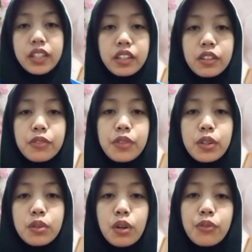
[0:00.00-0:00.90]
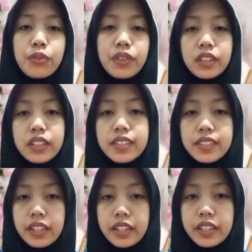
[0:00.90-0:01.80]
E. Review of
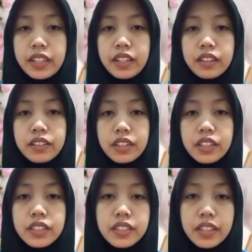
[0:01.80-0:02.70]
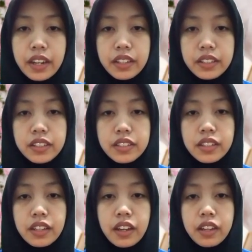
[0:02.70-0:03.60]
previous study. Learning style
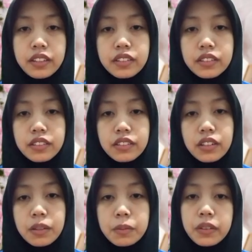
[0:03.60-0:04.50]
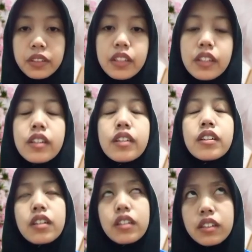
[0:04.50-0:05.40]
is undeniably
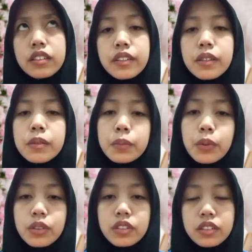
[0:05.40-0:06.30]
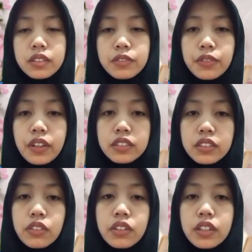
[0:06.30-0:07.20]
an important
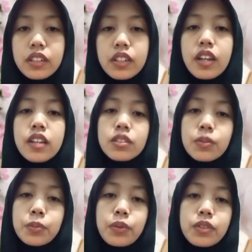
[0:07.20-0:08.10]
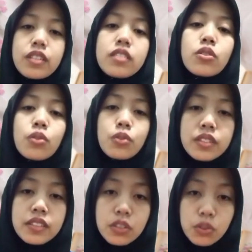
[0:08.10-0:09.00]
factor in supporting
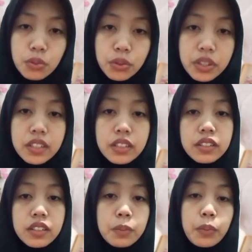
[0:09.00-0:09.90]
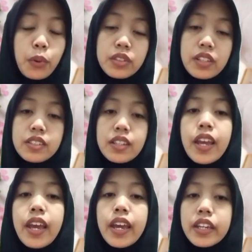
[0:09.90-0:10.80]
students during the learning process.
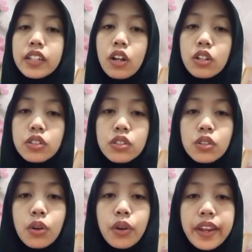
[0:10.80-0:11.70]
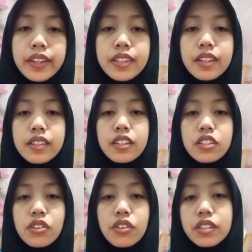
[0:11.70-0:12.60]
It also aids
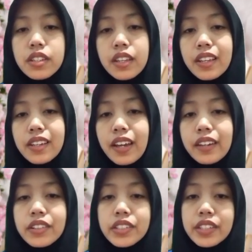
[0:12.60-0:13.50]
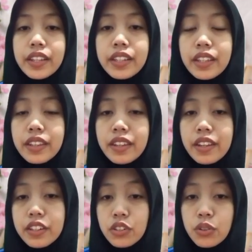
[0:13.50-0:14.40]
teachers in understanding
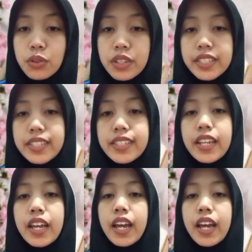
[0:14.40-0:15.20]
their students,